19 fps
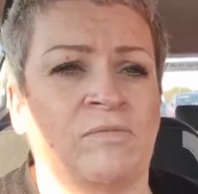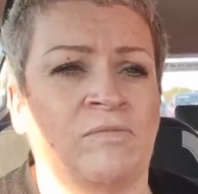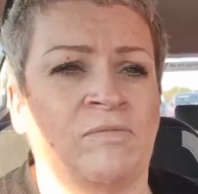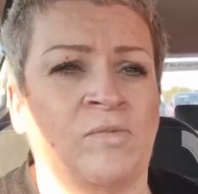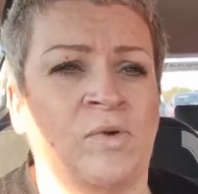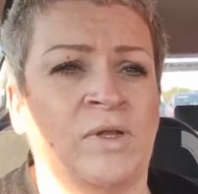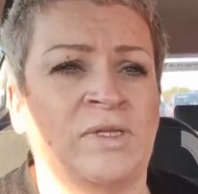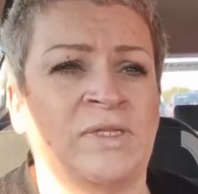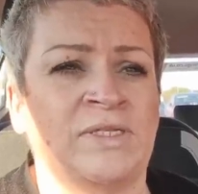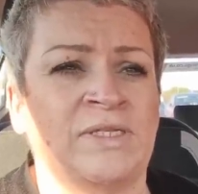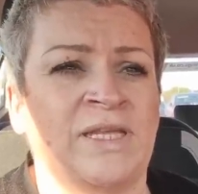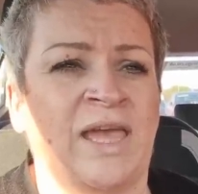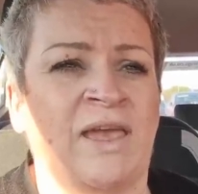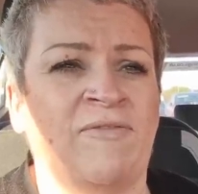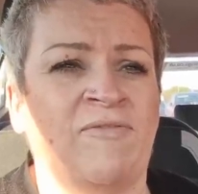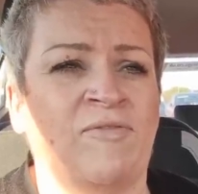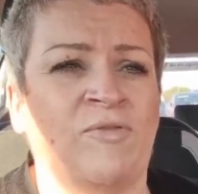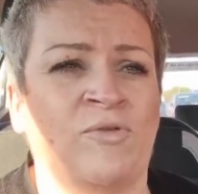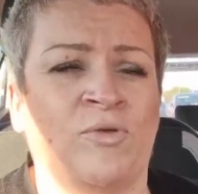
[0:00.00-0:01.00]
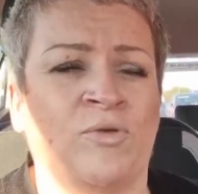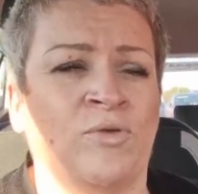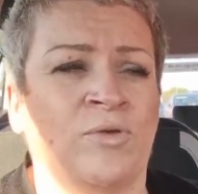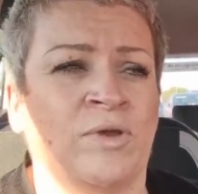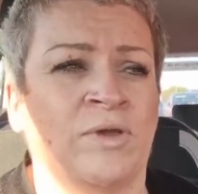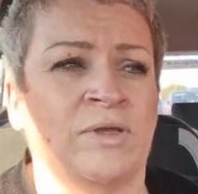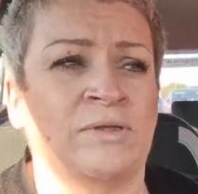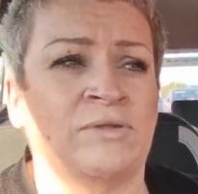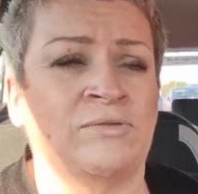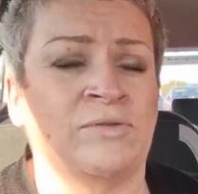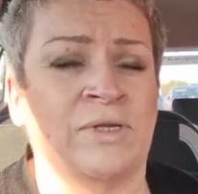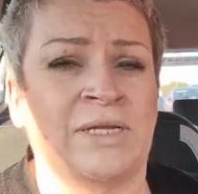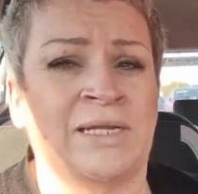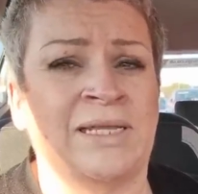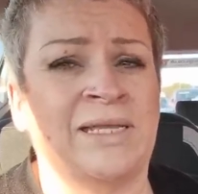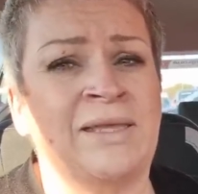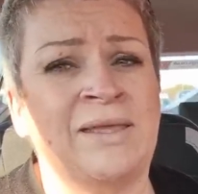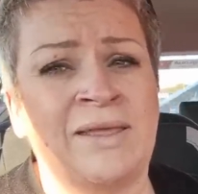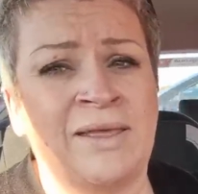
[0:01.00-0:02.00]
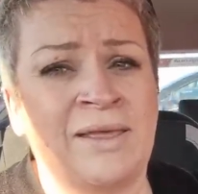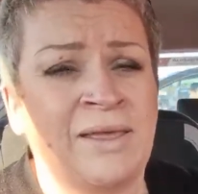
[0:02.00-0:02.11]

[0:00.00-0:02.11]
ones to have verrucas, really.